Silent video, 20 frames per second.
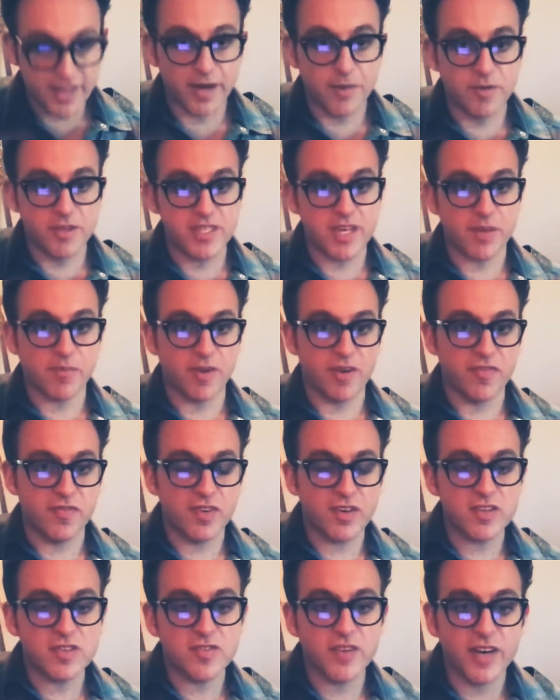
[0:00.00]
then I'm going to take my
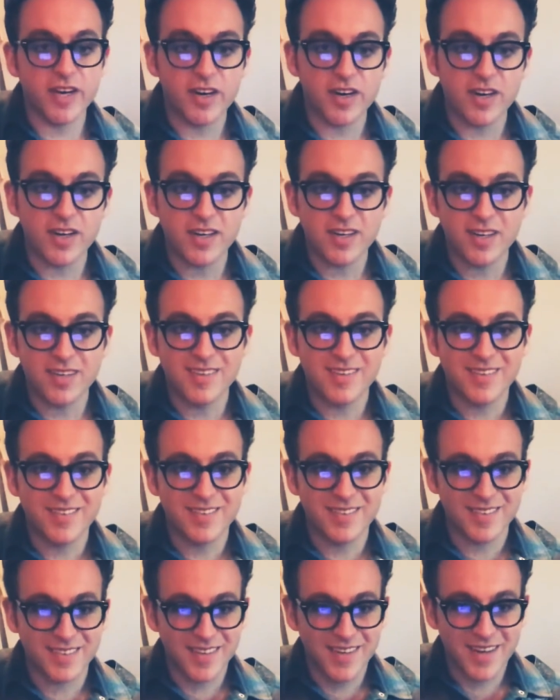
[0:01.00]
first finger
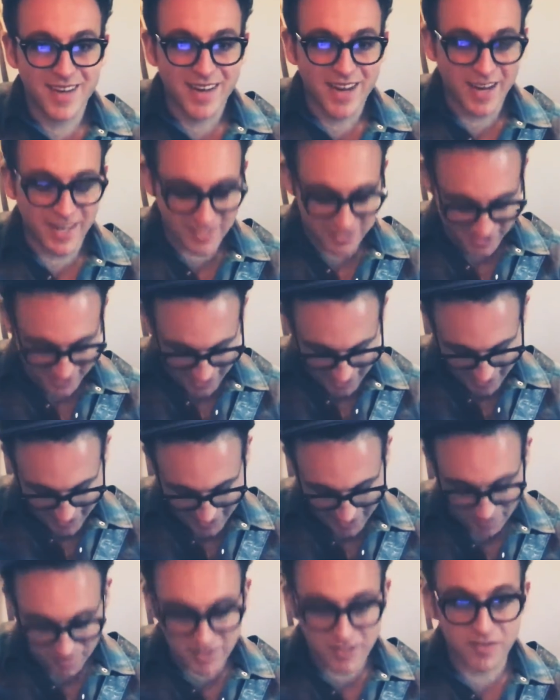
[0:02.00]
and slide it
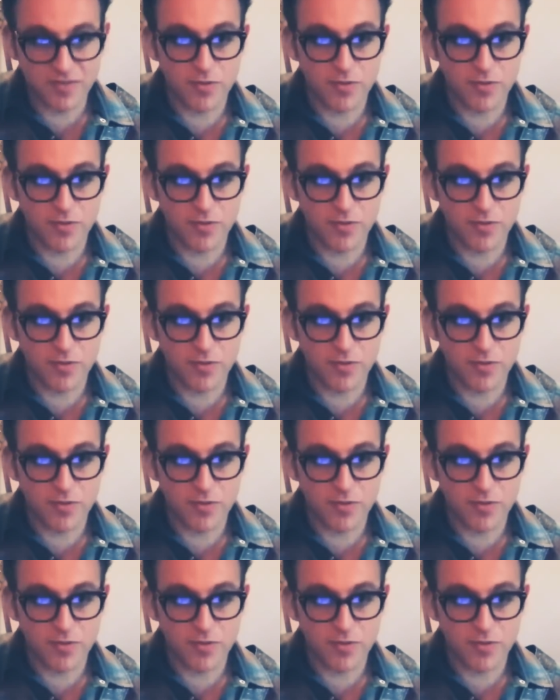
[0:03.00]
up to the